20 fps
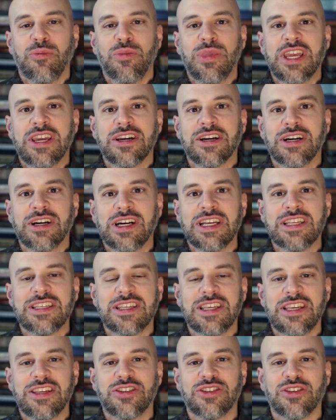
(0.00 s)

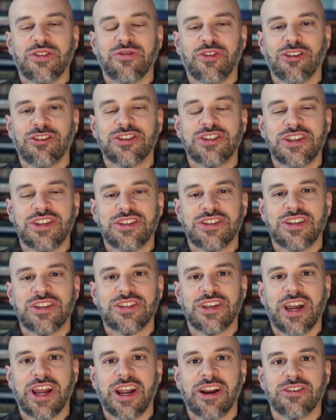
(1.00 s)
because he subverts his
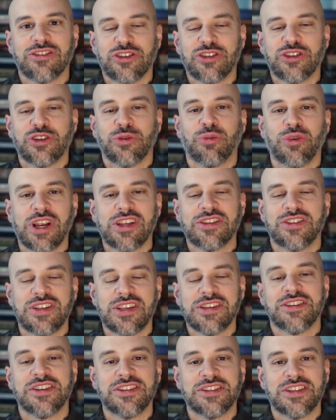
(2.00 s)
desires or suppresses
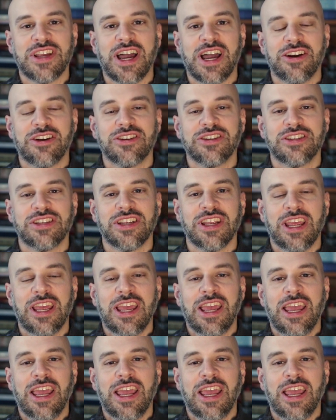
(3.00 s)
his desires